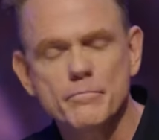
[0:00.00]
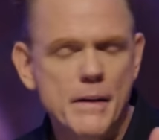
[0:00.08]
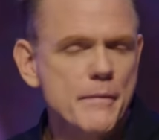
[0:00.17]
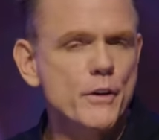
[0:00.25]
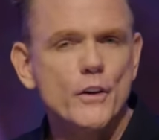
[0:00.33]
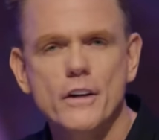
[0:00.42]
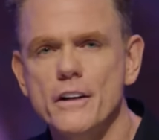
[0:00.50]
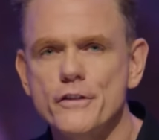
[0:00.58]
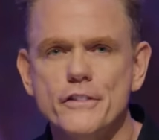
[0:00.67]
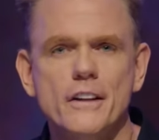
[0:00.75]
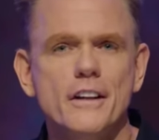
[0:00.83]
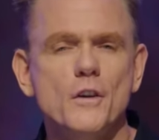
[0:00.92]
Maybe you could have
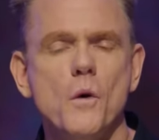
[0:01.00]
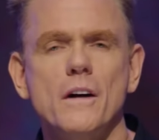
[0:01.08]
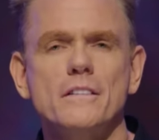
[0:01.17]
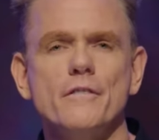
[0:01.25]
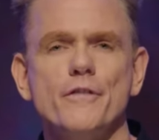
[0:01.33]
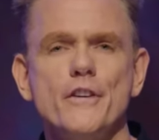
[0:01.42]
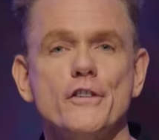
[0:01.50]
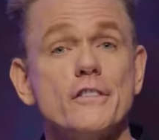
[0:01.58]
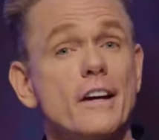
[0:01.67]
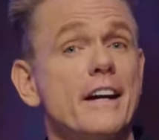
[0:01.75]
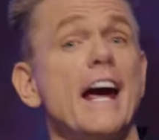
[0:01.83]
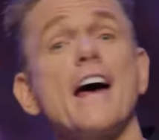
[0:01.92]
studied quantum physics
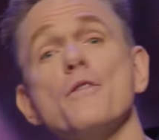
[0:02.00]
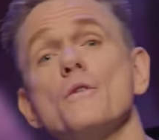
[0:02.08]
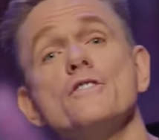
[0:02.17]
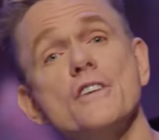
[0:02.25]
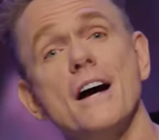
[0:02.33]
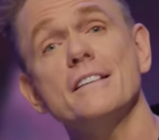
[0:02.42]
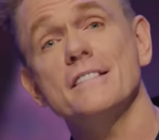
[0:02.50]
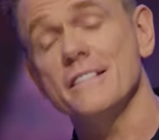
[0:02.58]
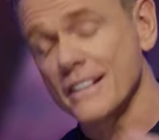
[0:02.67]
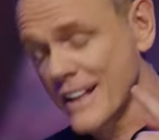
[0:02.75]
like Katherine Johnson